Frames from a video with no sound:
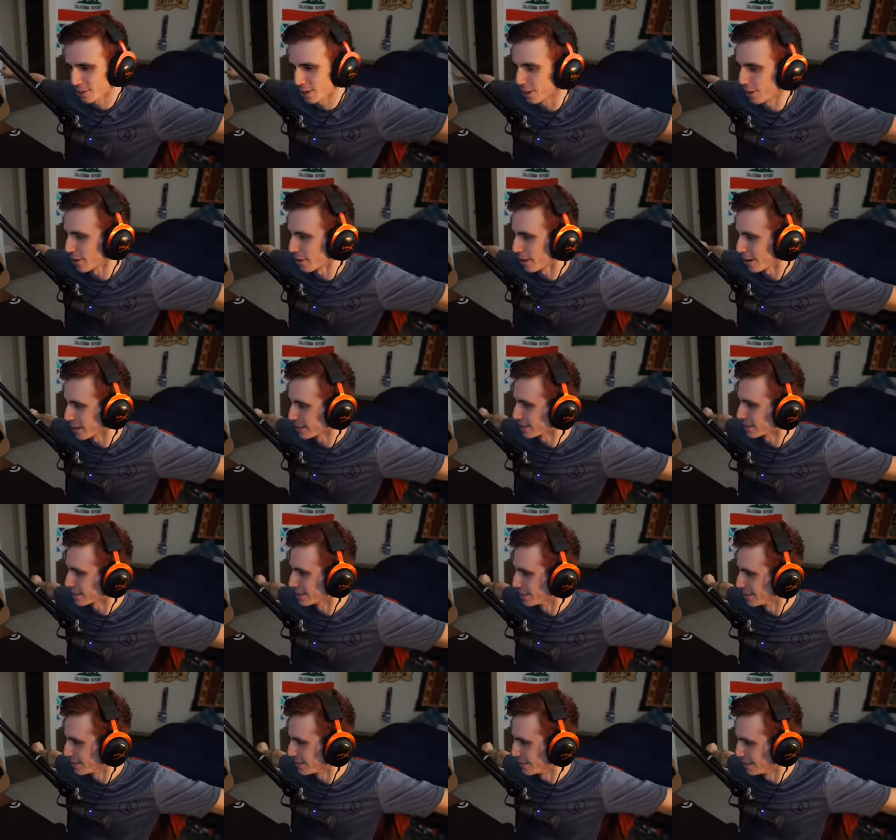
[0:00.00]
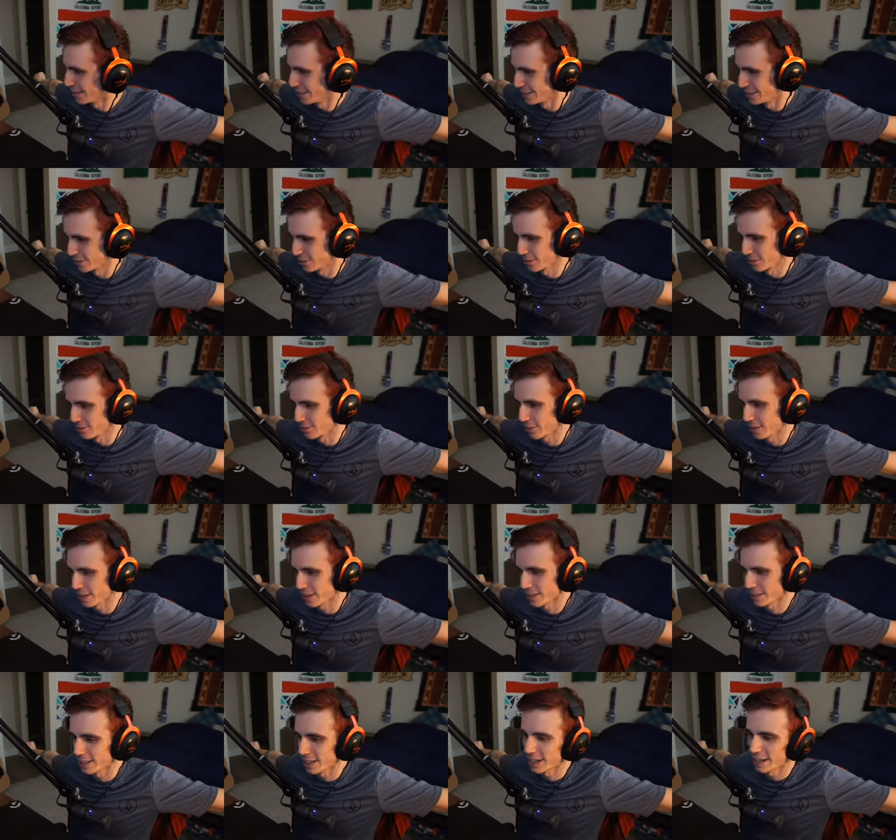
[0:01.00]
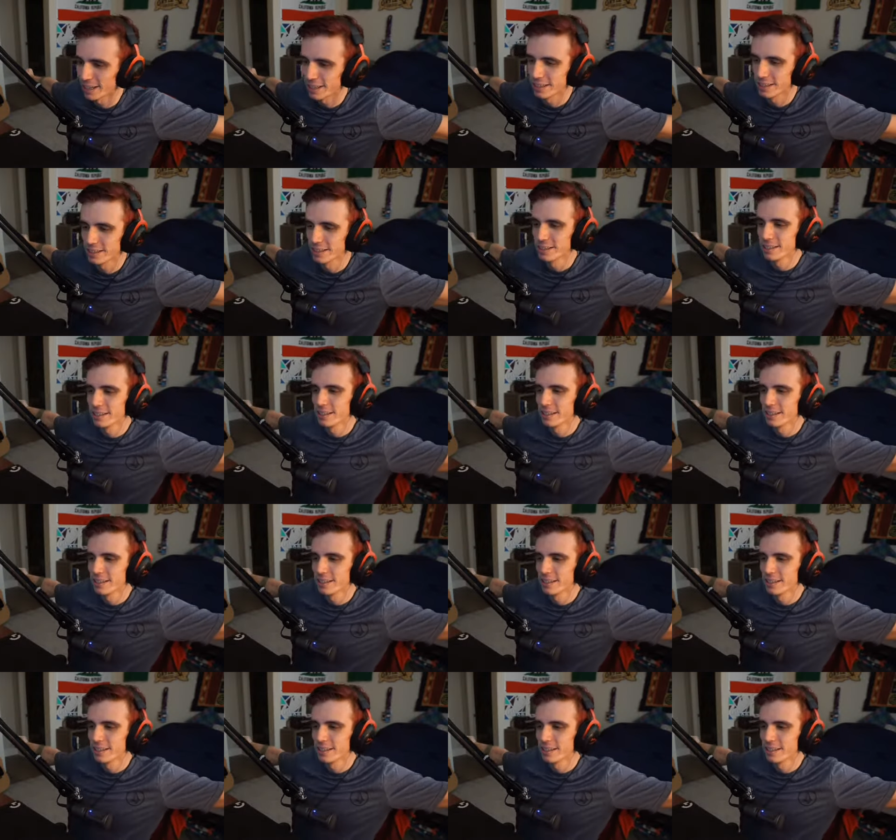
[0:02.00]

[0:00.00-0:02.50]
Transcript: car accident and nearly fucking die.